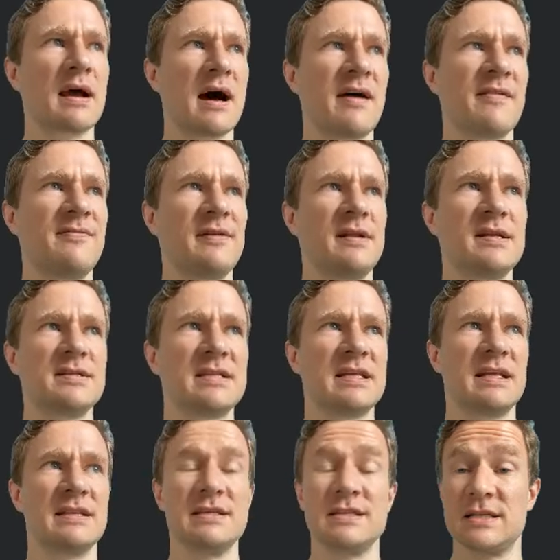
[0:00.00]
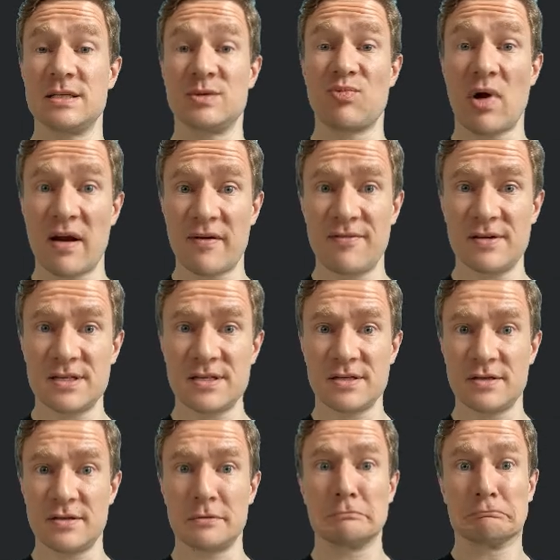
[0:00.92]
confidence that this is
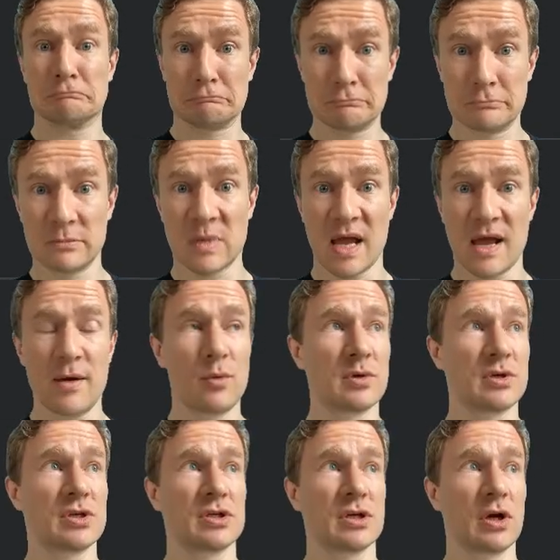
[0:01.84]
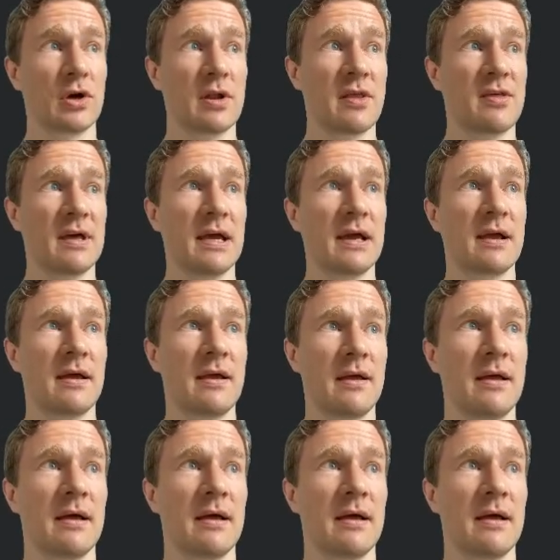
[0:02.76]
breakfast, okay, which is a good thing.